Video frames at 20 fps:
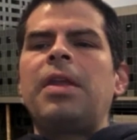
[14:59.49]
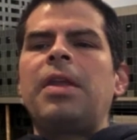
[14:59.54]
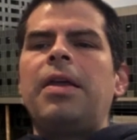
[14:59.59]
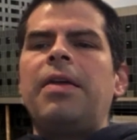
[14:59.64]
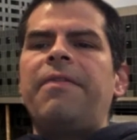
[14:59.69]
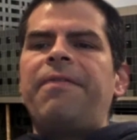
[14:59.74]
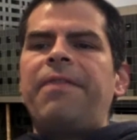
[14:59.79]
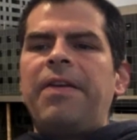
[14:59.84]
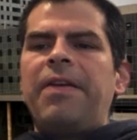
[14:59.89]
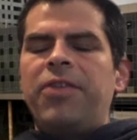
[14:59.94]

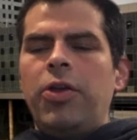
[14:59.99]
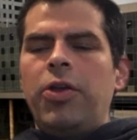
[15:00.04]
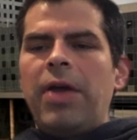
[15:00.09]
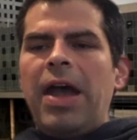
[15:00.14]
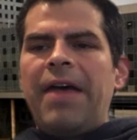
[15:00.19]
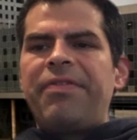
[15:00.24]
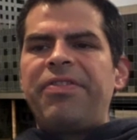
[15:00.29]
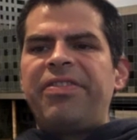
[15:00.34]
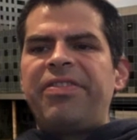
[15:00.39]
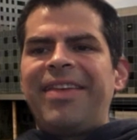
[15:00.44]
if you
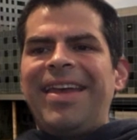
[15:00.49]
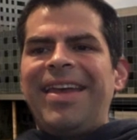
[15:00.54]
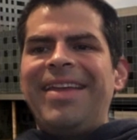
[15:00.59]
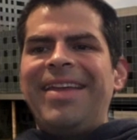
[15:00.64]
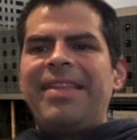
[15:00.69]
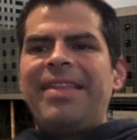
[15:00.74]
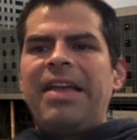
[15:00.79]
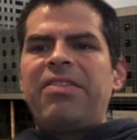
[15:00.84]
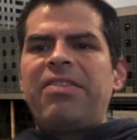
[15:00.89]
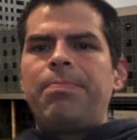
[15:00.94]
have
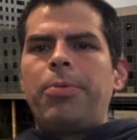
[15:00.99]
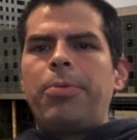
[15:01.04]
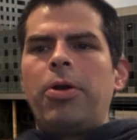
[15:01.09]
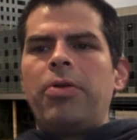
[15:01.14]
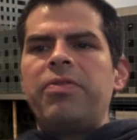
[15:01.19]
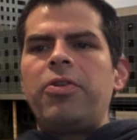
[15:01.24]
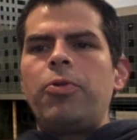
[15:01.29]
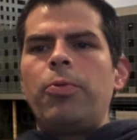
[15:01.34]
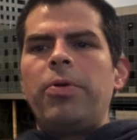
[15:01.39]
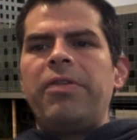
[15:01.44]
skin that's
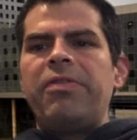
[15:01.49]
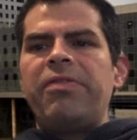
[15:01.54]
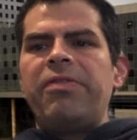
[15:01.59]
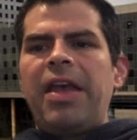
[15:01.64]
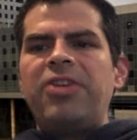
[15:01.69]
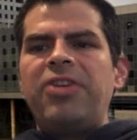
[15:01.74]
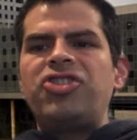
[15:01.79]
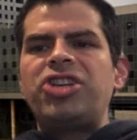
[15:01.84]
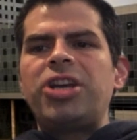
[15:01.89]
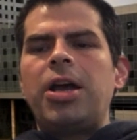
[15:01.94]
prone to
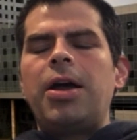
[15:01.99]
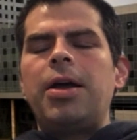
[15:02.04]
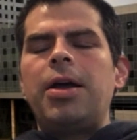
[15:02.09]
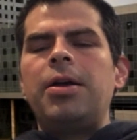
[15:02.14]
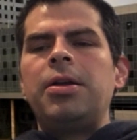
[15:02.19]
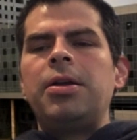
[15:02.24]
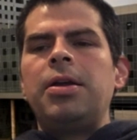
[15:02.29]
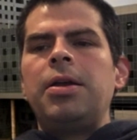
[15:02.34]
rosacea,